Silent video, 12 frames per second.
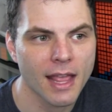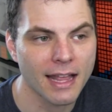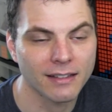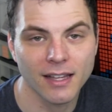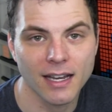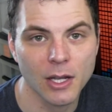
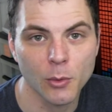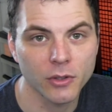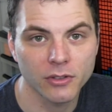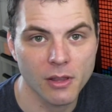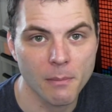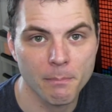has said it
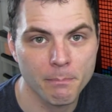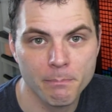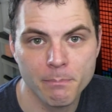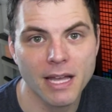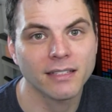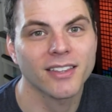was the
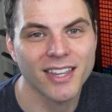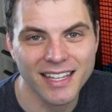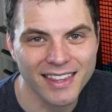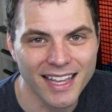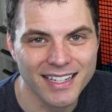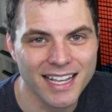best
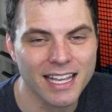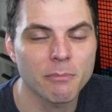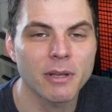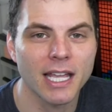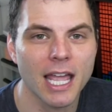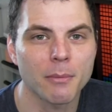thing they
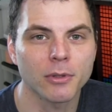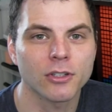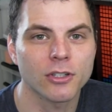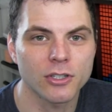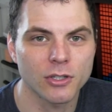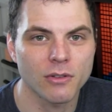did being able
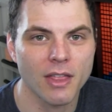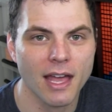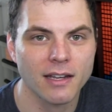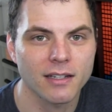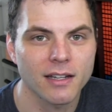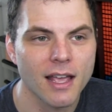to do
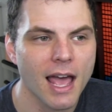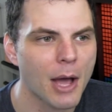that.